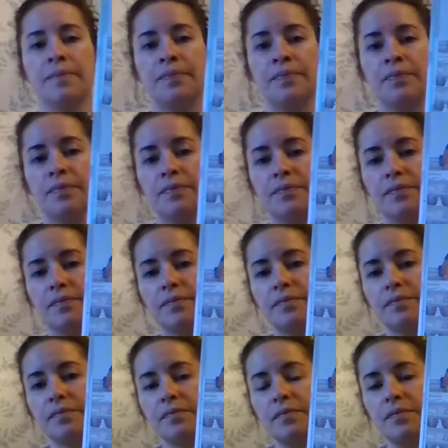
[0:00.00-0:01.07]

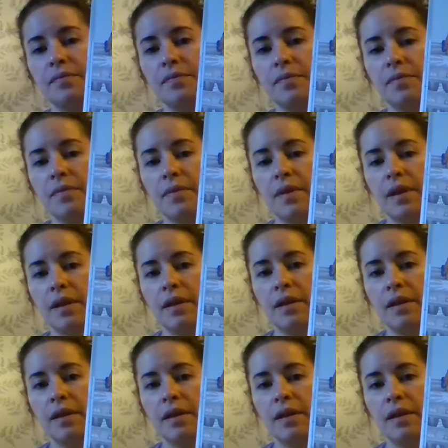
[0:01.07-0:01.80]
No one is speaking in this clip.